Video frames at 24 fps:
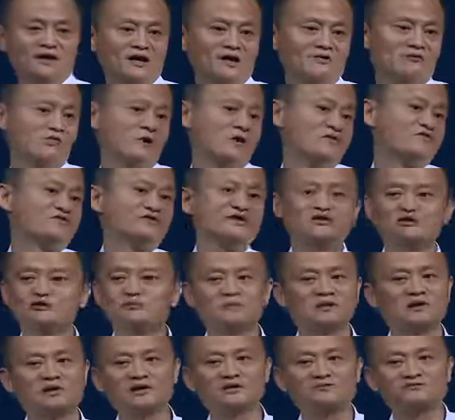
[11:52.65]
And one thing you
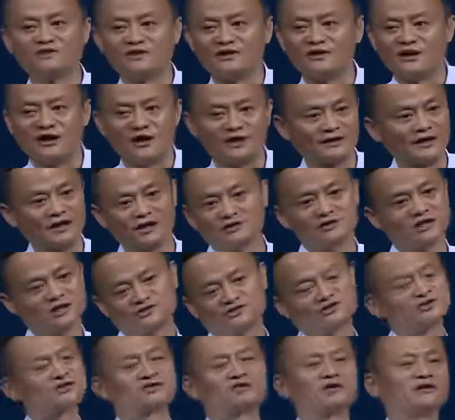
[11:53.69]
believe or not, I
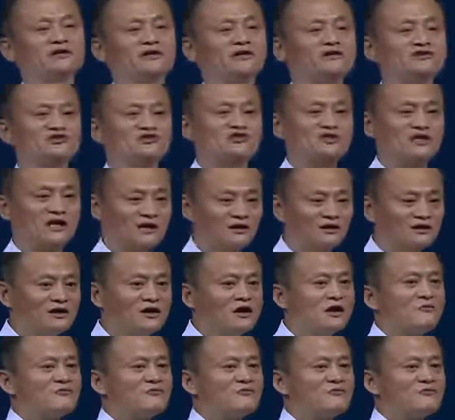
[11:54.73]
just don't understand.